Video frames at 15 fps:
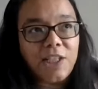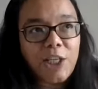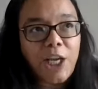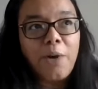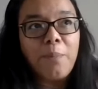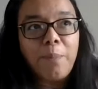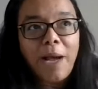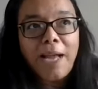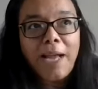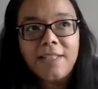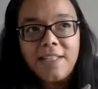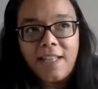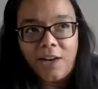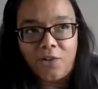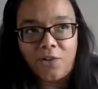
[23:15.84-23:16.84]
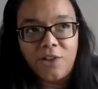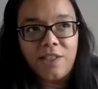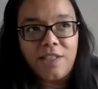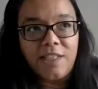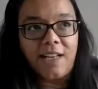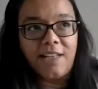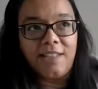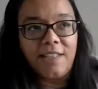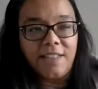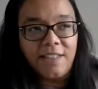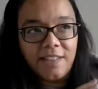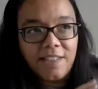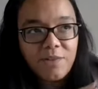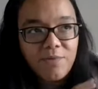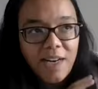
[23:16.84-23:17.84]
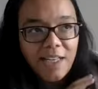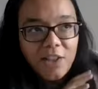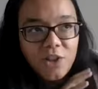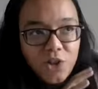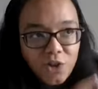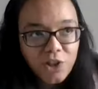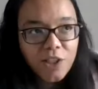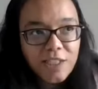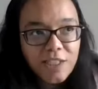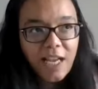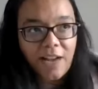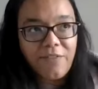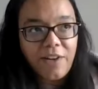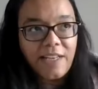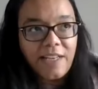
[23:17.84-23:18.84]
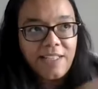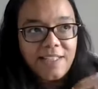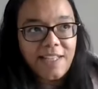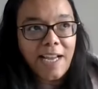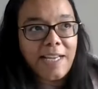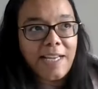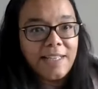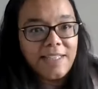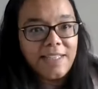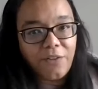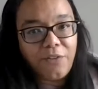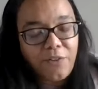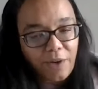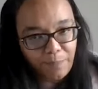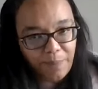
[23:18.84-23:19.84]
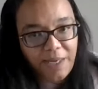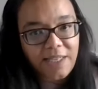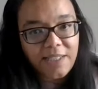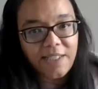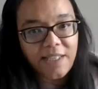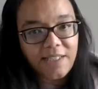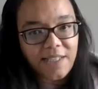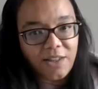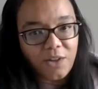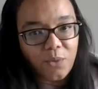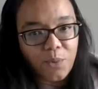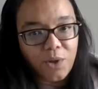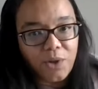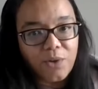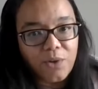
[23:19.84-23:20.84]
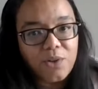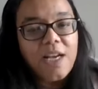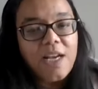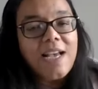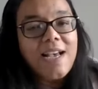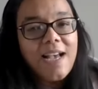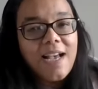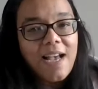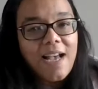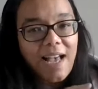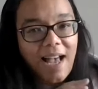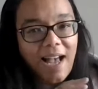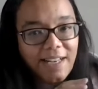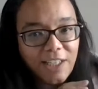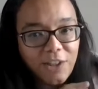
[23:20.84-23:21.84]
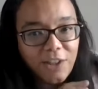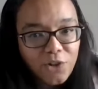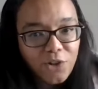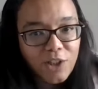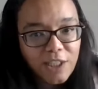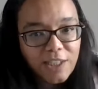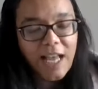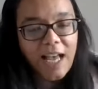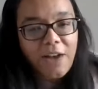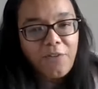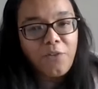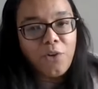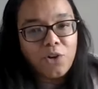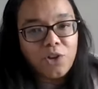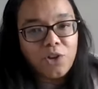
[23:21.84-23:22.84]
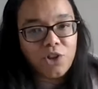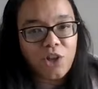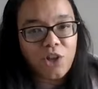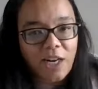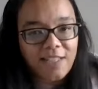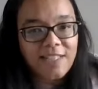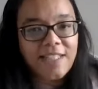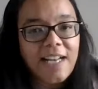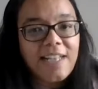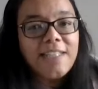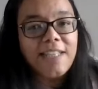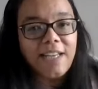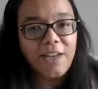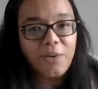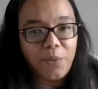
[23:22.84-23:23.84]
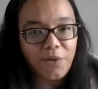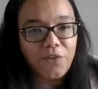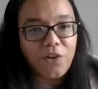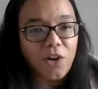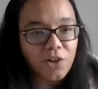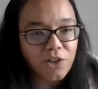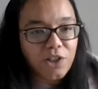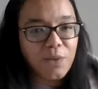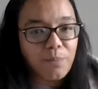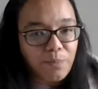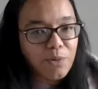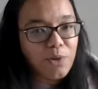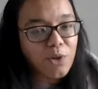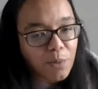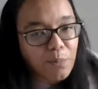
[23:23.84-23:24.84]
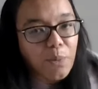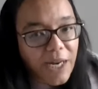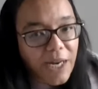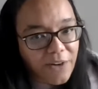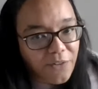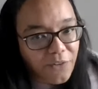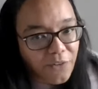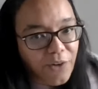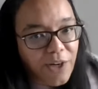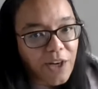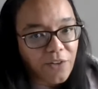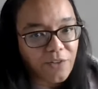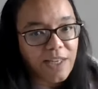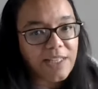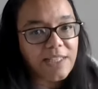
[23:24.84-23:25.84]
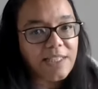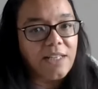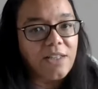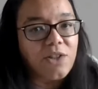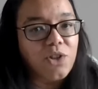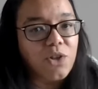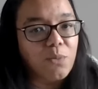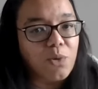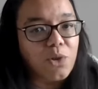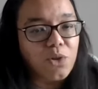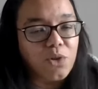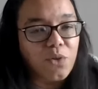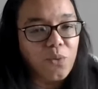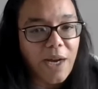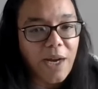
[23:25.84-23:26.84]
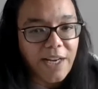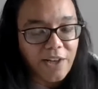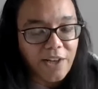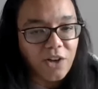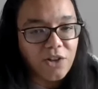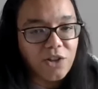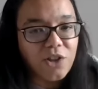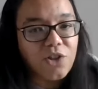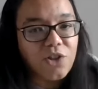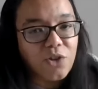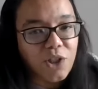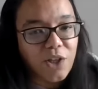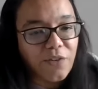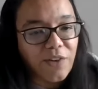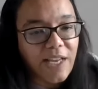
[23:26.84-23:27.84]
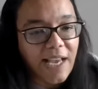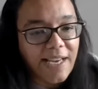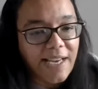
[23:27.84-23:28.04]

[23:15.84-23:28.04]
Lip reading: go back to that understanding that race doesn't have any scientific basis in the world? And in order, therefore, to transcend it, we've got to sort of break free of it in some sort of way, not sort of